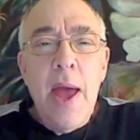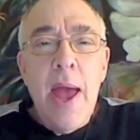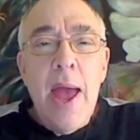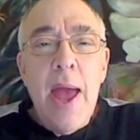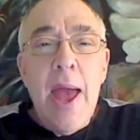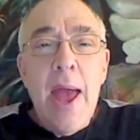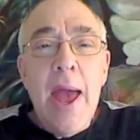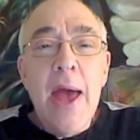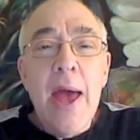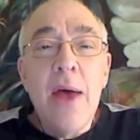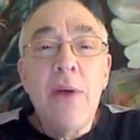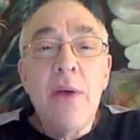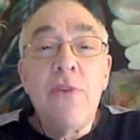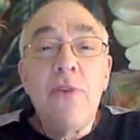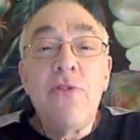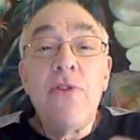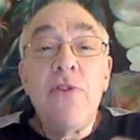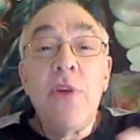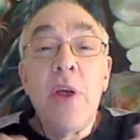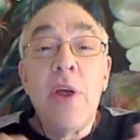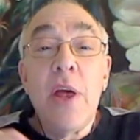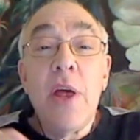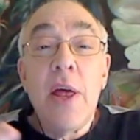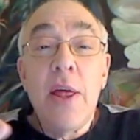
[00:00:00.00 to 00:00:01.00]
as
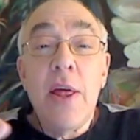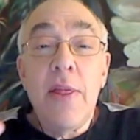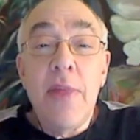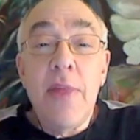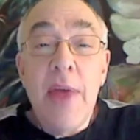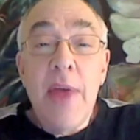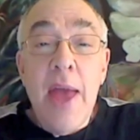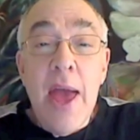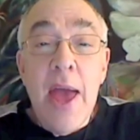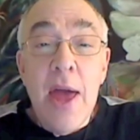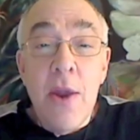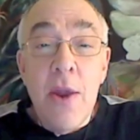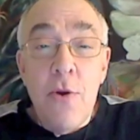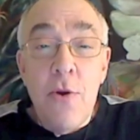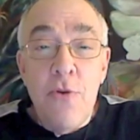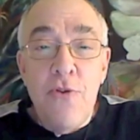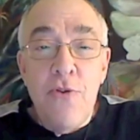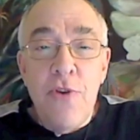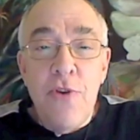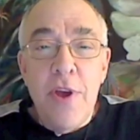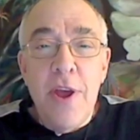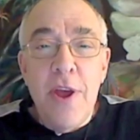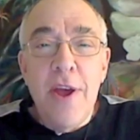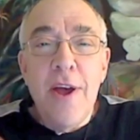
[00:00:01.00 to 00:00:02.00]
the
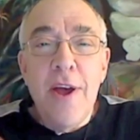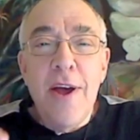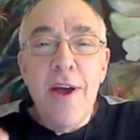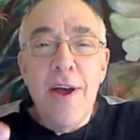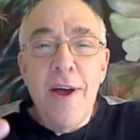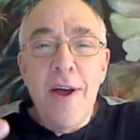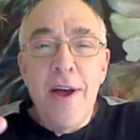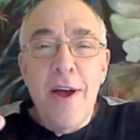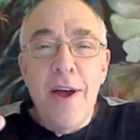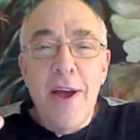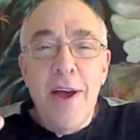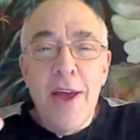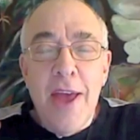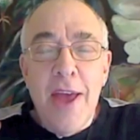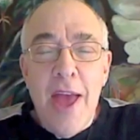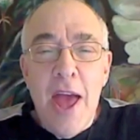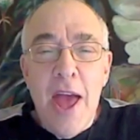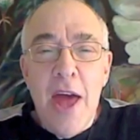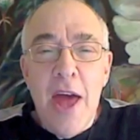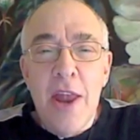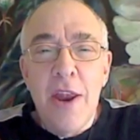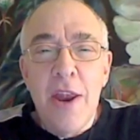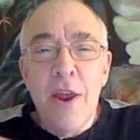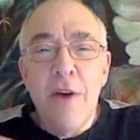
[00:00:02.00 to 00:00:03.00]
energy,
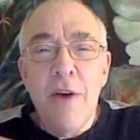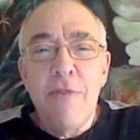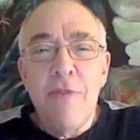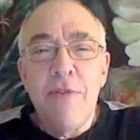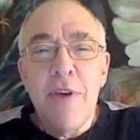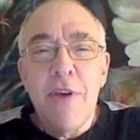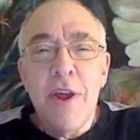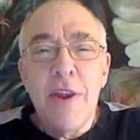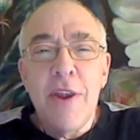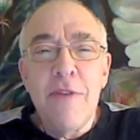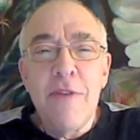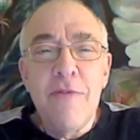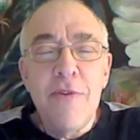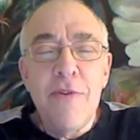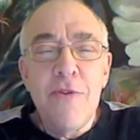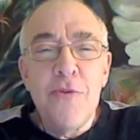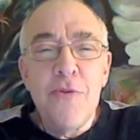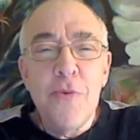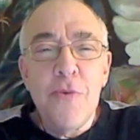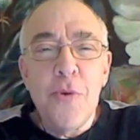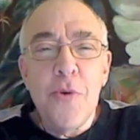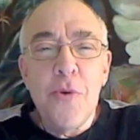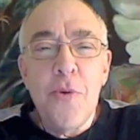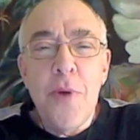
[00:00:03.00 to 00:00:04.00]
again, of the
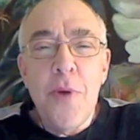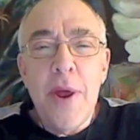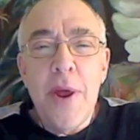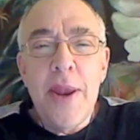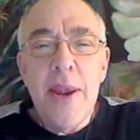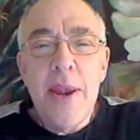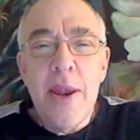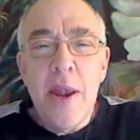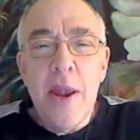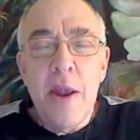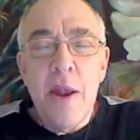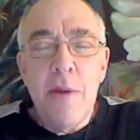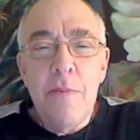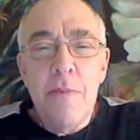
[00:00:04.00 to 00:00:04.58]
individual creating it.